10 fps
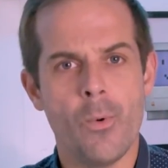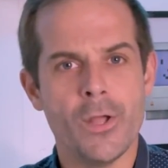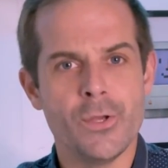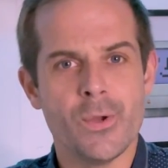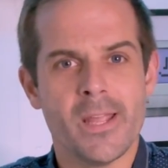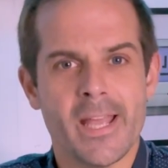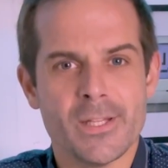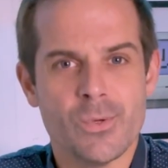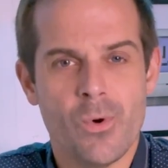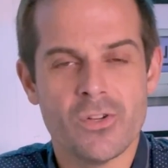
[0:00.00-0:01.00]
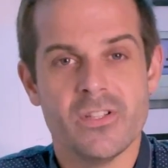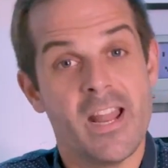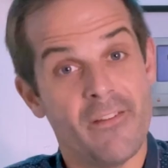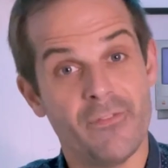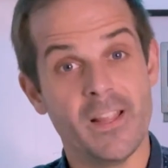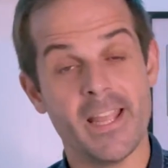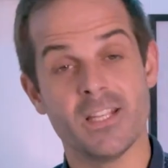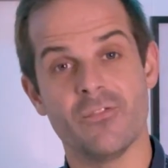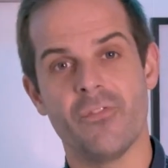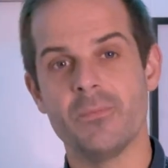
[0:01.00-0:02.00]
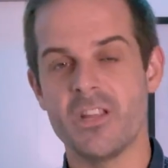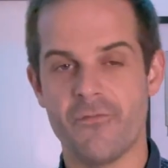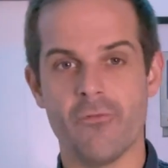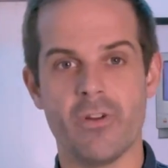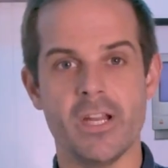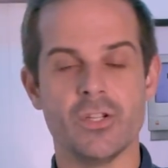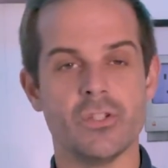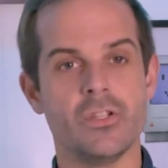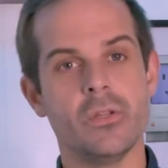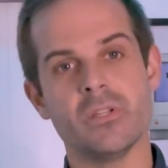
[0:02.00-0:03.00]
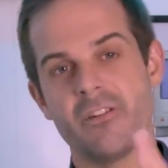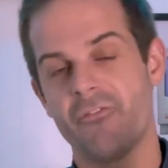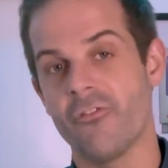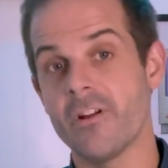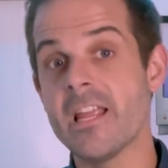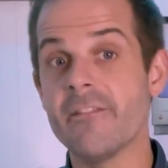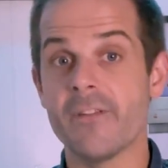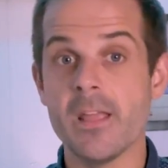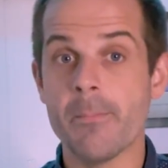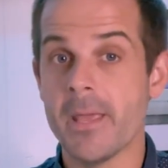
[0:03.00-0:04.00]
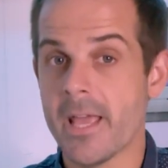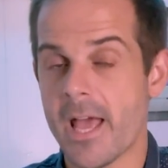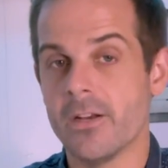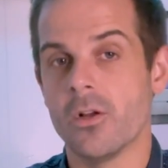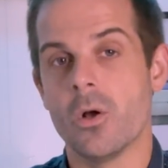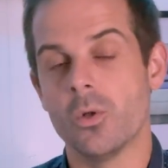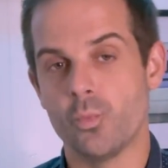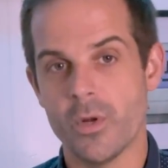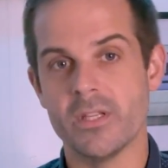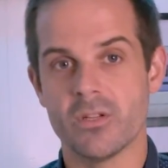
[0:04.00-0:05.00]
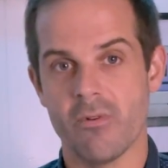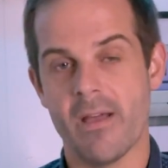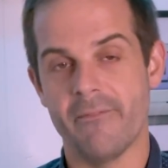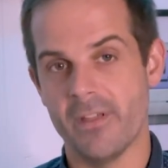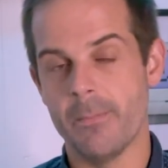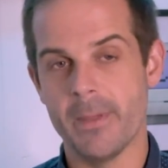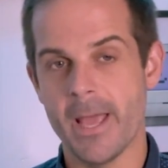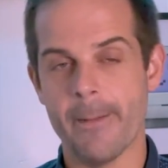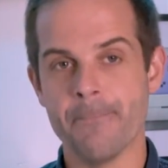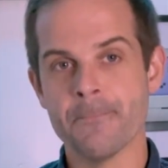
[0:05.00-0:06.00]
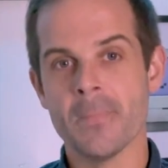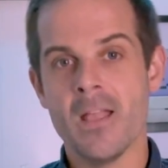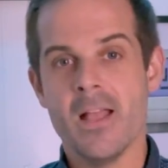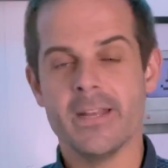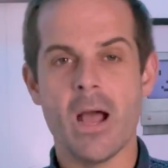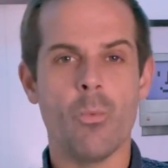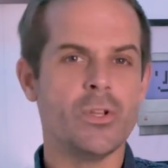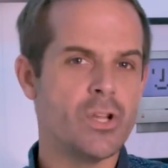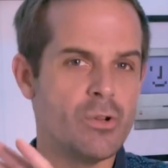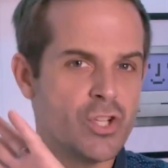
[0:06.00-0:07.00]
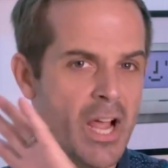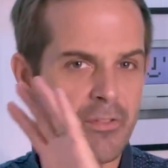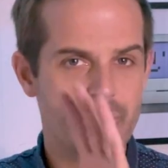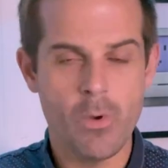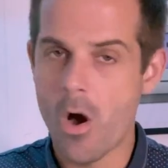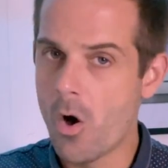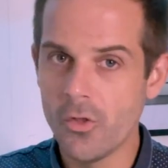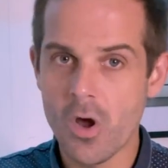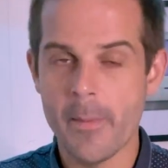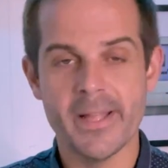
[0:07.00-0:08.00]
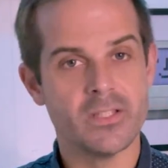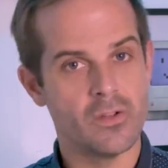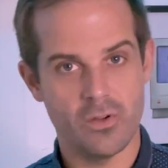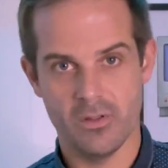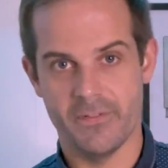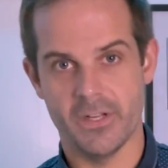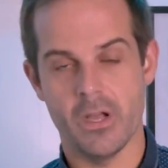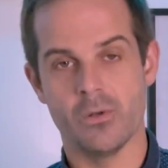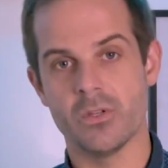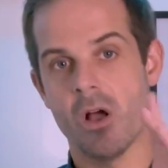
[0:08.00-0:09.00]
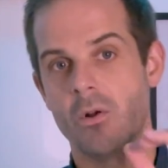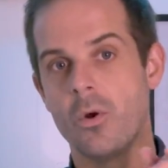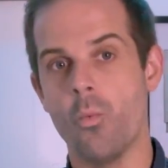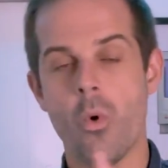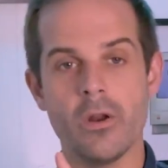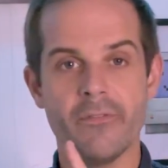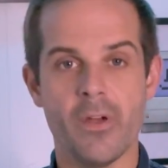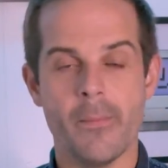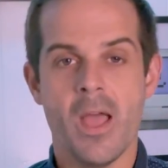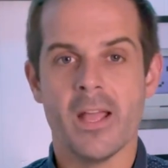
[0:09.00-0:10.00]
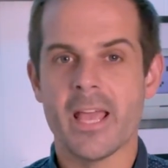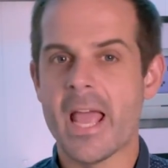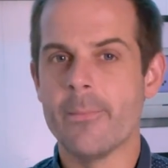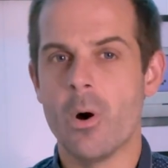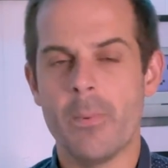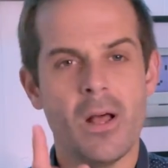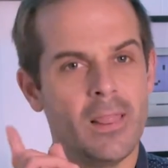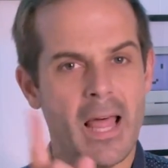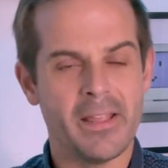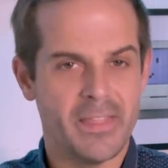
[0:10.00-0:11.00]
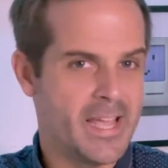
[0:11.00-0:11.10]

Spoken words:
where you can get to watch Netflix from different regions using a free VPN called Windscribe VPN. Now, we do check through all the comments on all the videos and one of them came up like